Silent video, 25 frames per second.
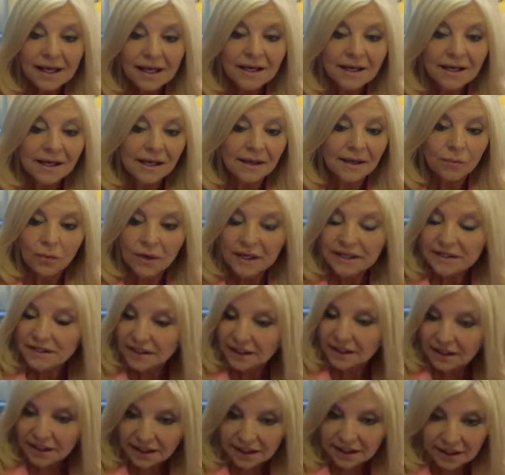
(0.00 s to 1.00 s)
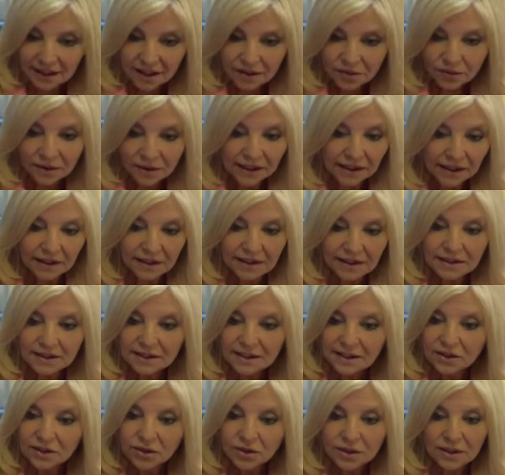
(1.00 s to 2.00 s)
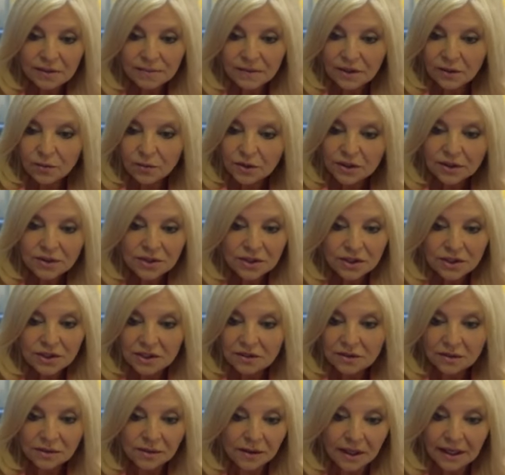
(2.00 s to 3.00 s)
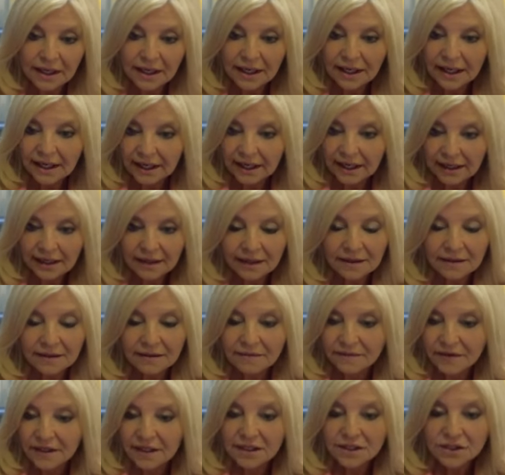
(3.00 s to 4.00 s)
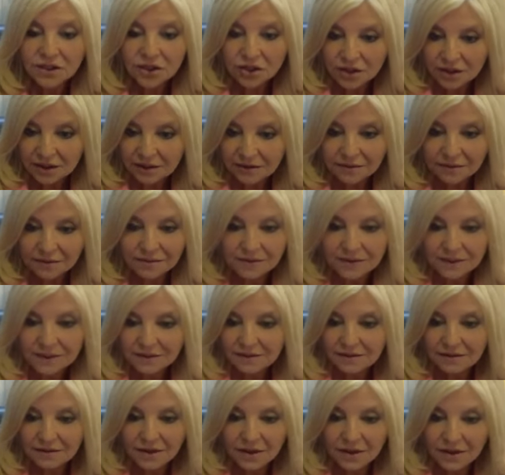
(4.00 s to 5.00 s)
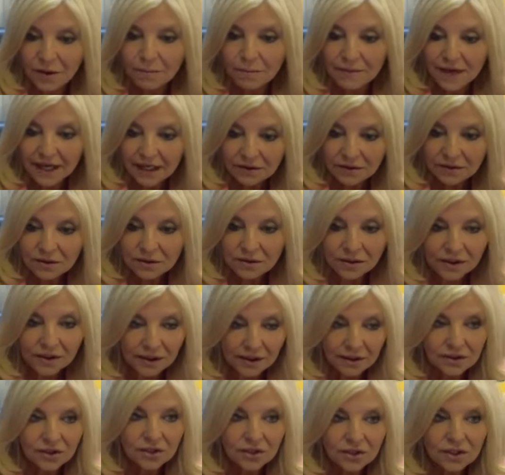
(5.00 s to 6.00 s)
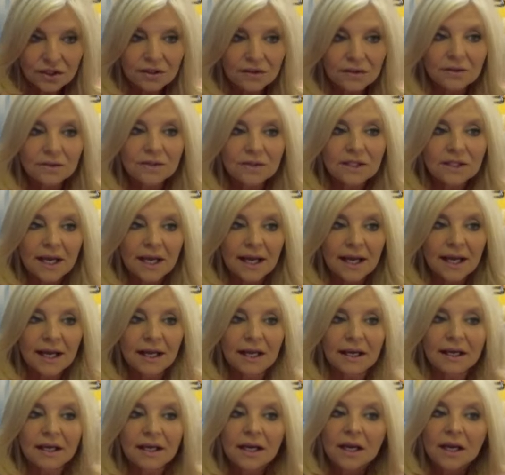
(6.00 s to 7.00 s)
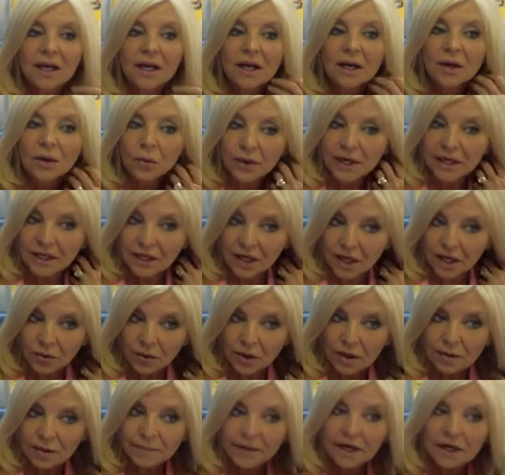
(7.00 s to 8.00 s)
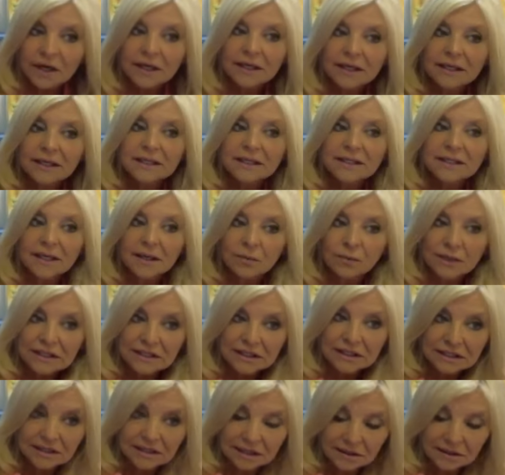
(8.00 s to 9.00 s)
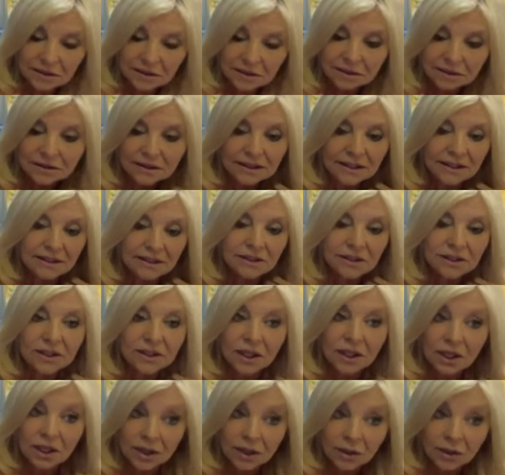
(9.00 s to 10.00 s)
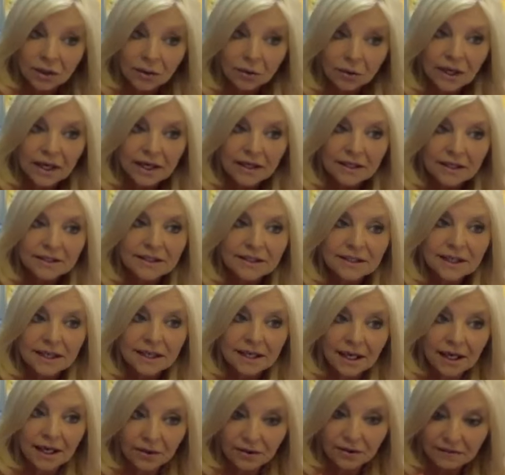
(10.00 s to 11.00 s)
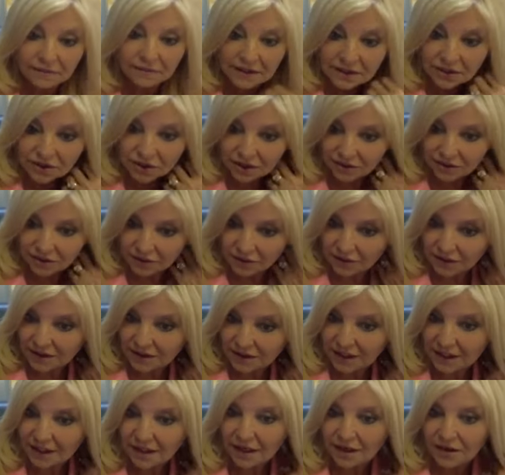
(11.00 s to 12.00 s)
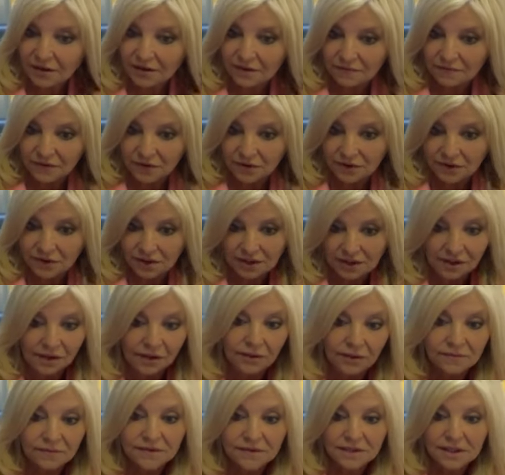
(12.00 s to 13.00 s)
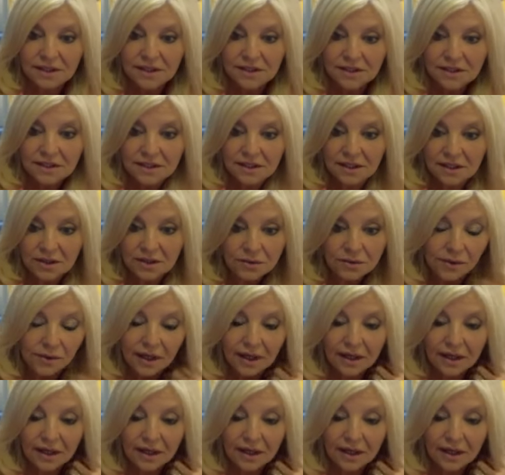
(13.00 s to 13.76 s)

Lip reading: and wasn't going to go in and seek treatment. We're still going to have issues, you know, medical issues, and we know our bodies, and we still need to go and take care of each other and take care of ourselves. And so